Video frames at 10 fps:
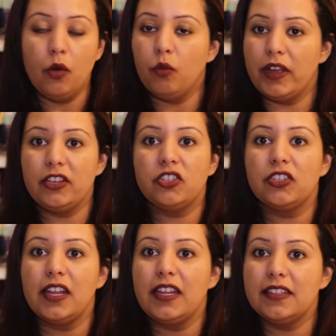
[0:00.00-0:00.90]

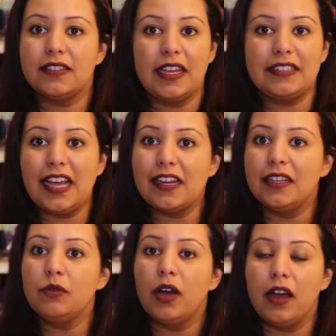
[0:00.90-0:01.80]
which is
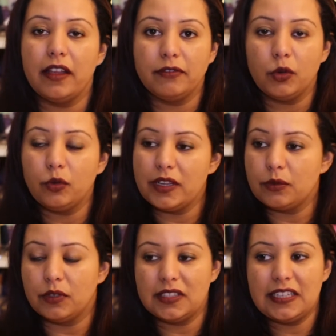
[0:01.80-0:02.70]
exactly what I've always
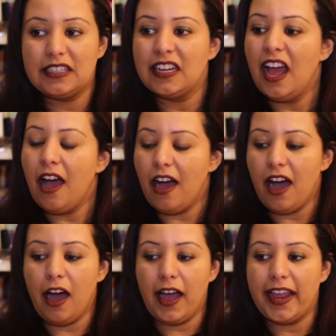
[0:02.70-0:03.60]
wanted.
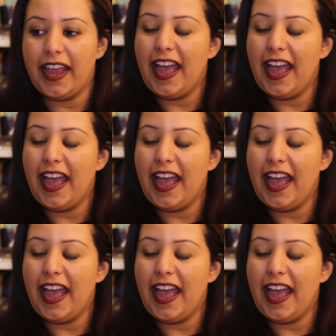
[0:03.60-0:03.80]
I